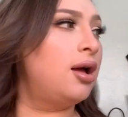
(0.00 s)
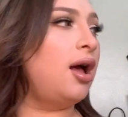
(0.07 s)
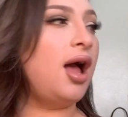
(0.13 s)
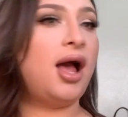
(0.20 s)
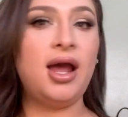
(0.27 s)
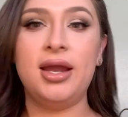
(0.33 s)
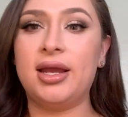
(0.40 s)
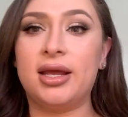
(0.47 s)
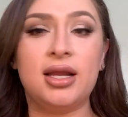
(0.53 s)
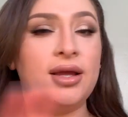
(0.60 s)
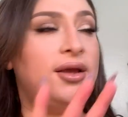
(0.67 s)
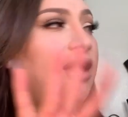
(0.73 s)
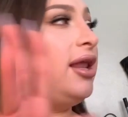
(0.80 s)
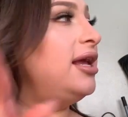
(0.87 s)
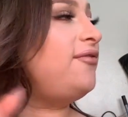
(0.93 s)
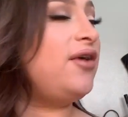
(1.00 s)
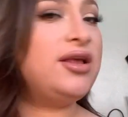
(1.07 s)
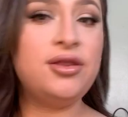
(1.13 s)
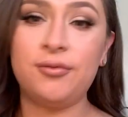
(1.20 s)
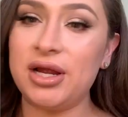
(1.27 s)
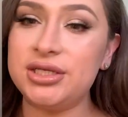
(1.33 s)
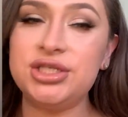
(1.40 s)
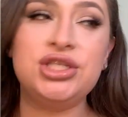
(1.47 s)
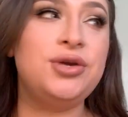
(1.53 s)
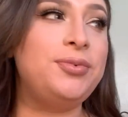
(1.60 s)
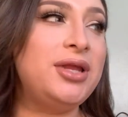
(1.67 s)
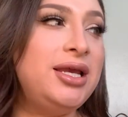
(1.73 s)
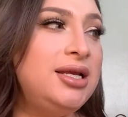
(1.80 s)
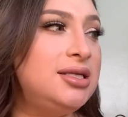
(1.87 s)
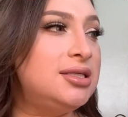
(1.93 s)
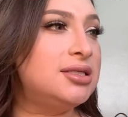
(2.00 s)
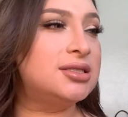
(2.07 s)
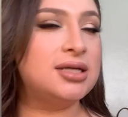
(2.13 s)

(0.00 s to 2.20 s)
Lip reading: hi, can I find the register, please?